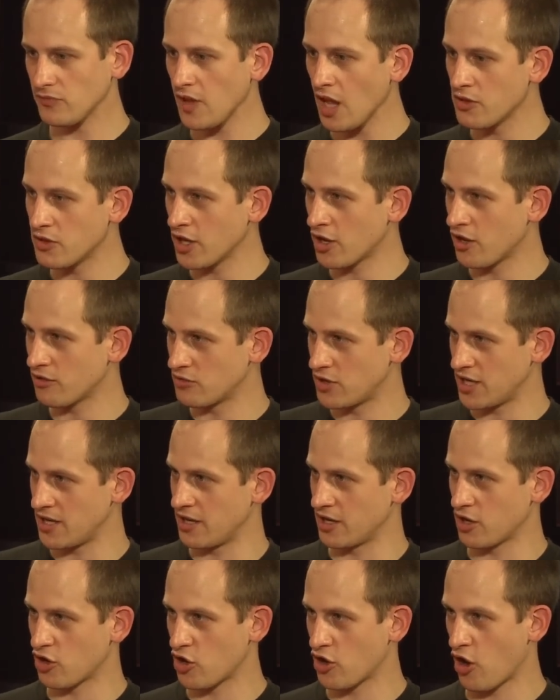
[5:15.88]

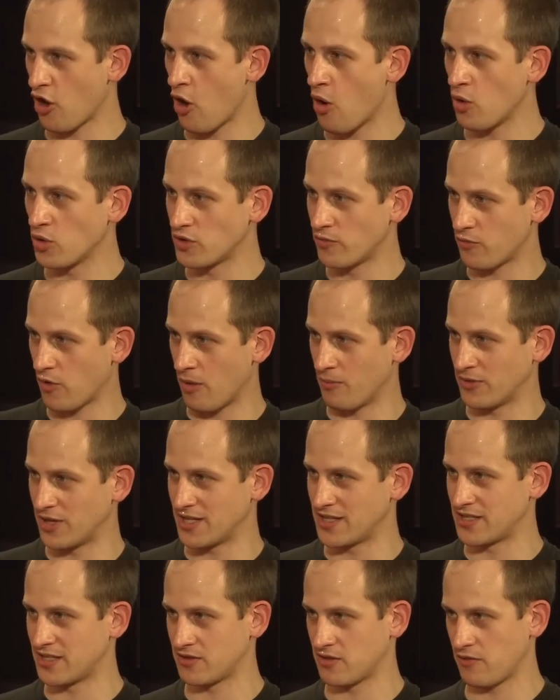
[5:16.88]
the code from
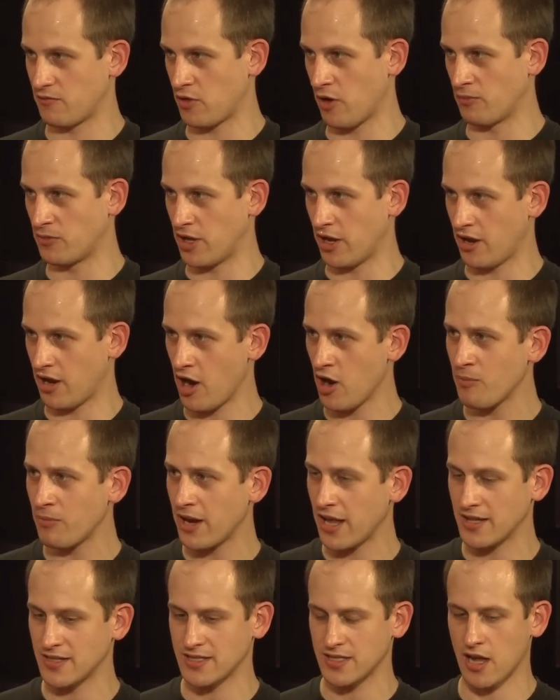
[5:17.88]
the
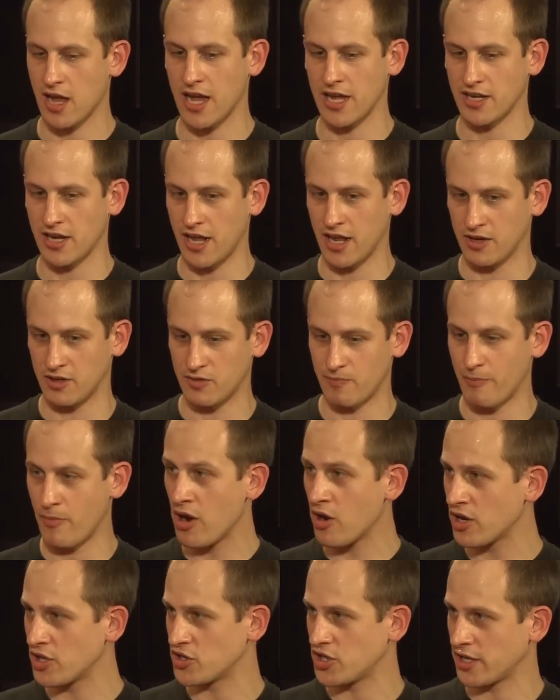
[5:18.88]
airplane side and
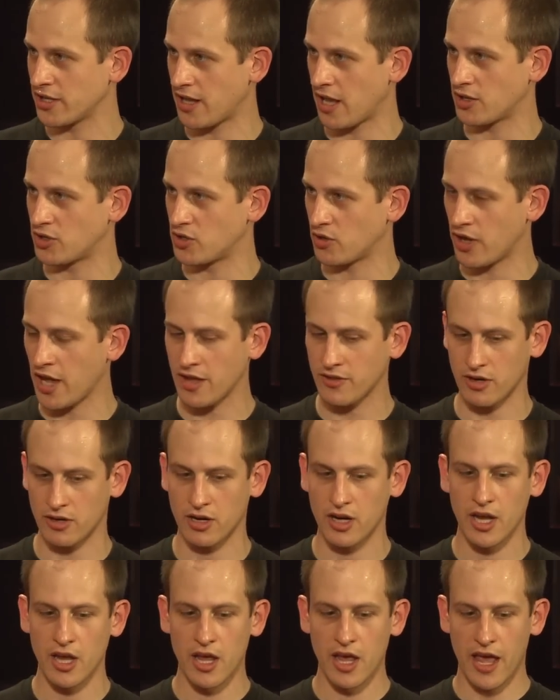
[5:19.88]
merging that
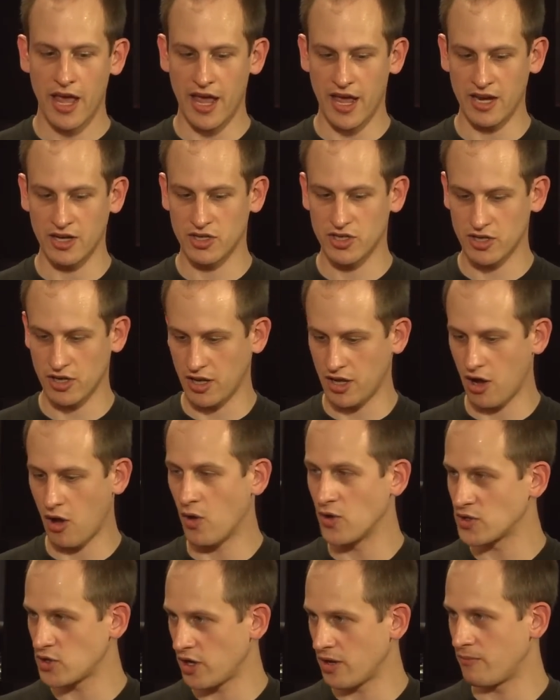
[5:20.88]
together, and
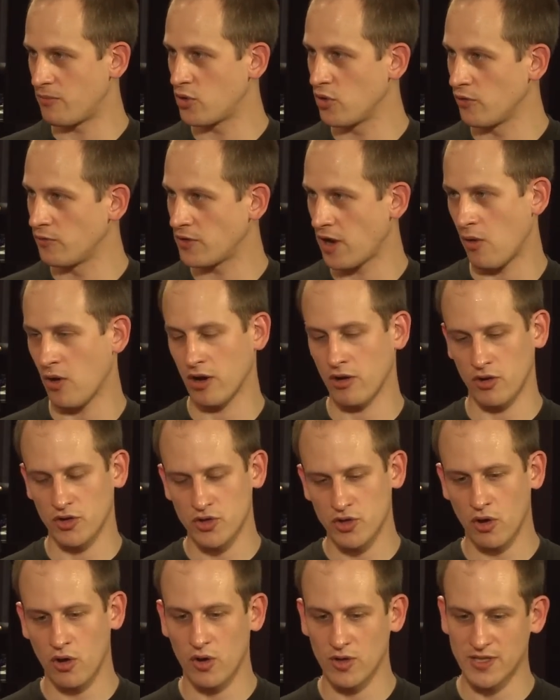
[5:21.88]
also improved our
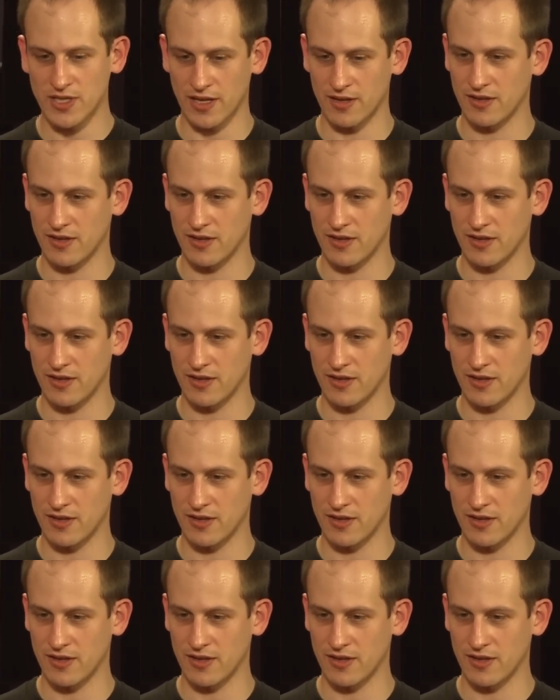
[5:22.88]
controls.